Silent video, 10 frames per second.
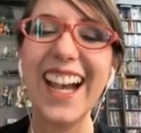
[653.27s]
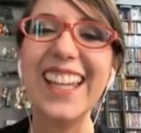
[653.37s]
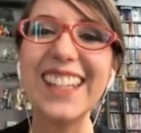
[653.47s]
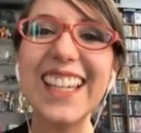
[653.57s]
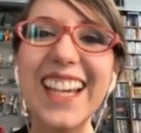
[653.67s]

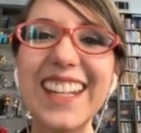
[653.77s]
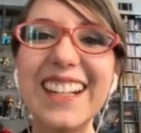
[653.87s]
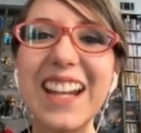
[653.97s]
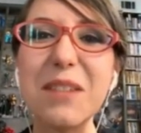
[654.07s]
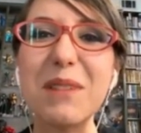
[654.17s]
I think I had
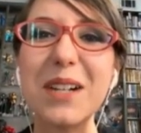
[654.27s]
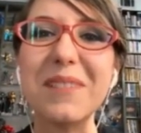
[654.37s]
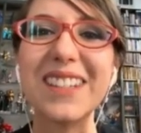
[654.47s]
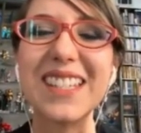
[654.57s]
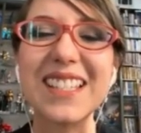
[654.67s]
a nightmare
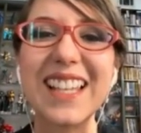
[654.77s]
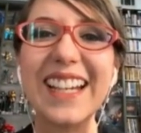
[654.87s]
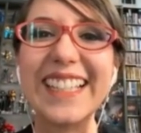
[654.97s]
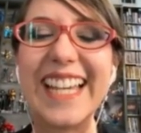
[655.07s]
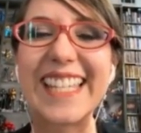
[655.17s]
about this
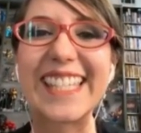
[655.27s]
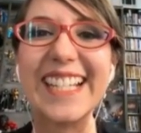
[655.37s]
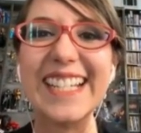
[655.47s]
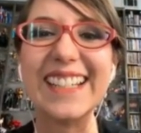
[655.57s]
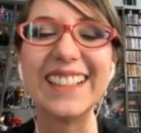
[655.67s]
guy last
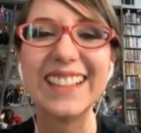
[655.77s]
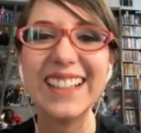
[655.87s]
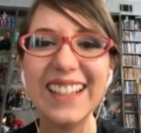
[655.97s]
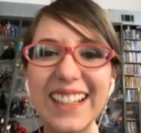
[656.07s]
night.